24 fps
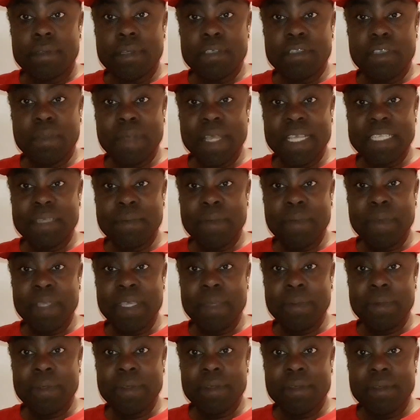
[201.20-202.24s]
Yes, may I say, my
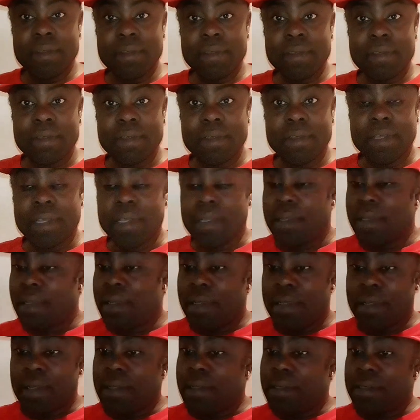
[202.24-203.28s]
people?
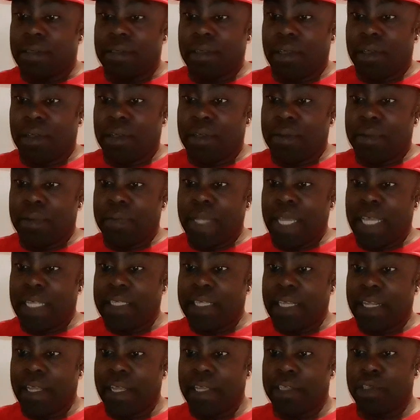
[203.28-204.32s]
So may I
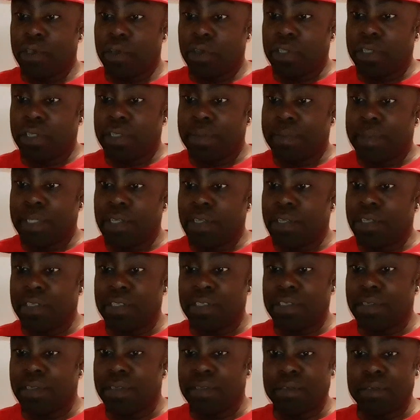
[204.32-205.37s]
tell you the truth? Me
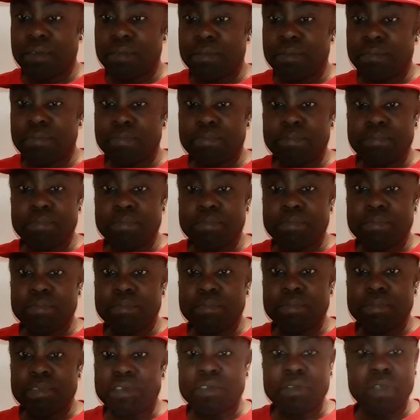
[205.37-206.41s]
just
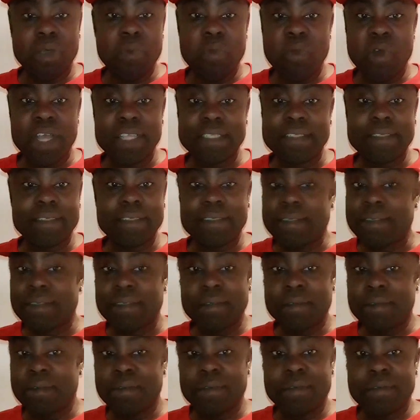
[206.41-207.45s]
somewhat
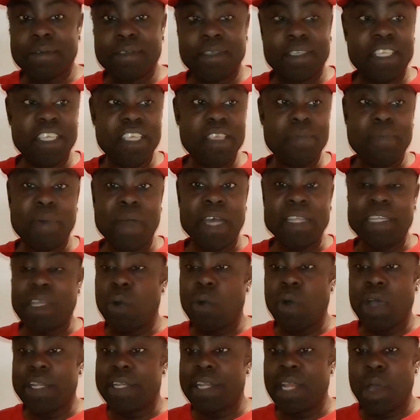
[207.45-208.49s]
keep on
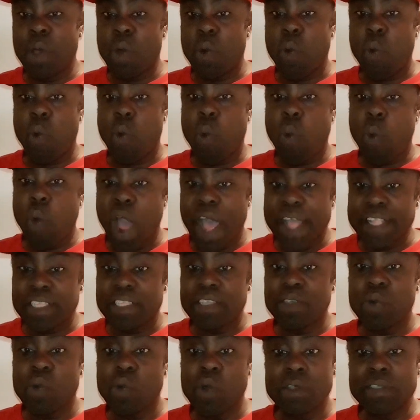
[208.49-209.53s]
a wonder
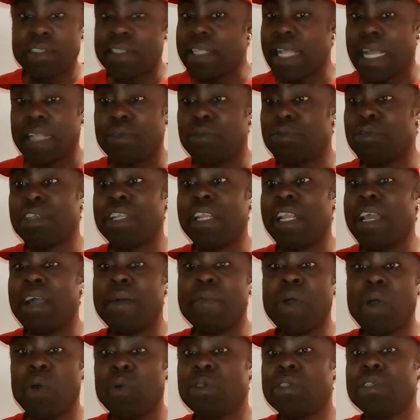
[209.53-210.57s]
what was that really
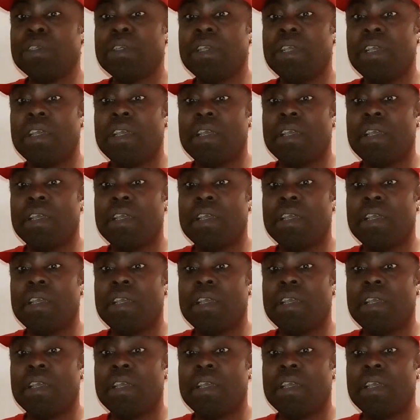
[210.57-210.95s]
about.